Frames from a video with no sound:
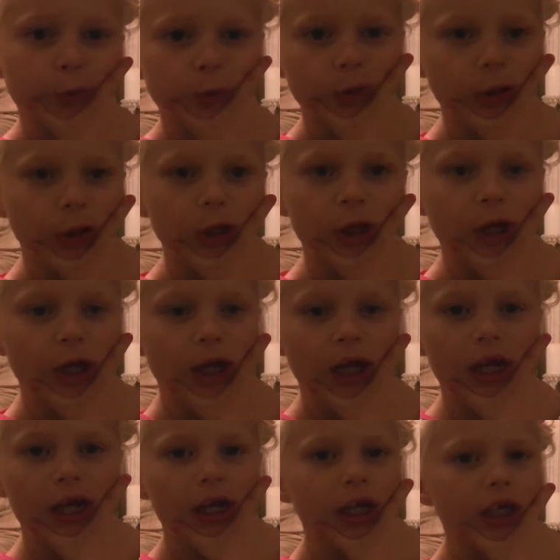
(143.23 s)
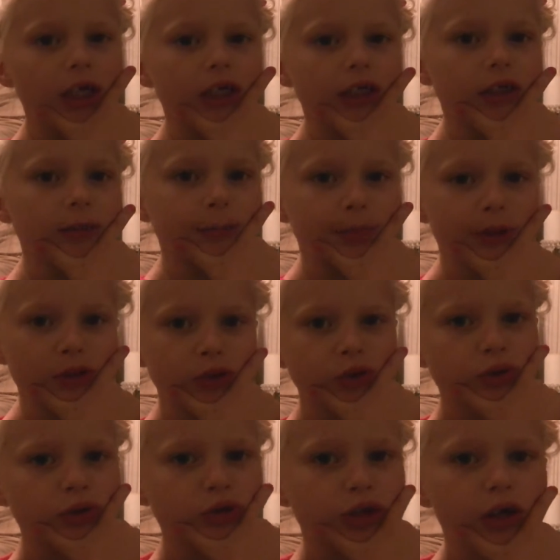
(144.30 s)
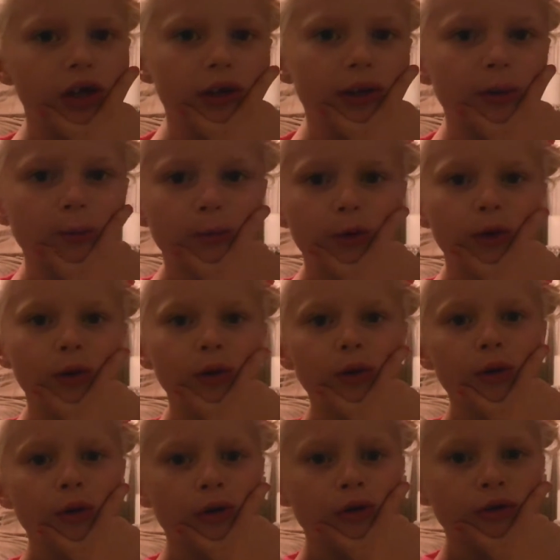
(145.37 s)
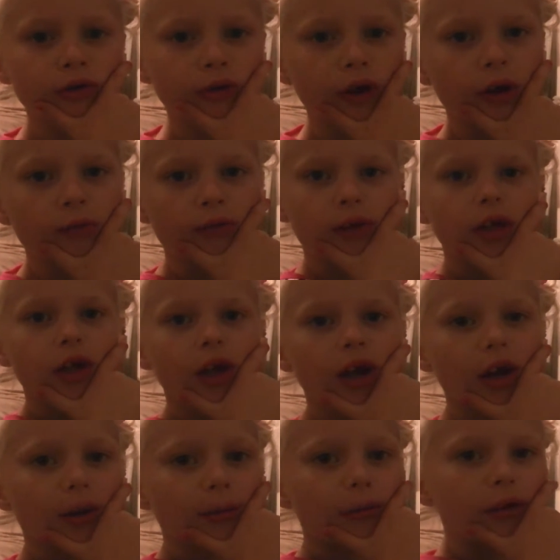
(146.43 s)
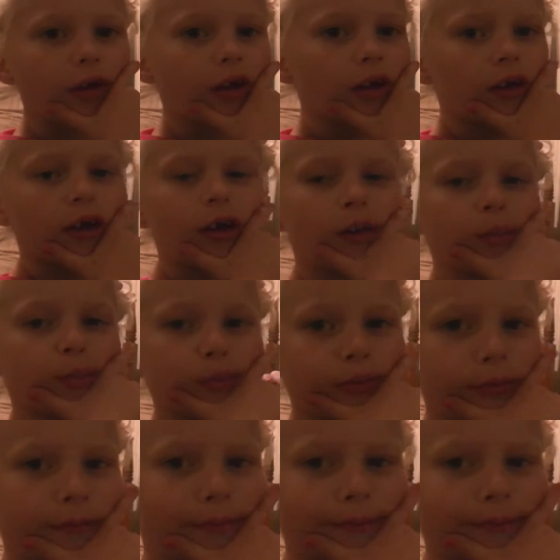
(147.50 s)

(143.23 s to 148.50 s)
doing a special song, and we're going to also have the camera up.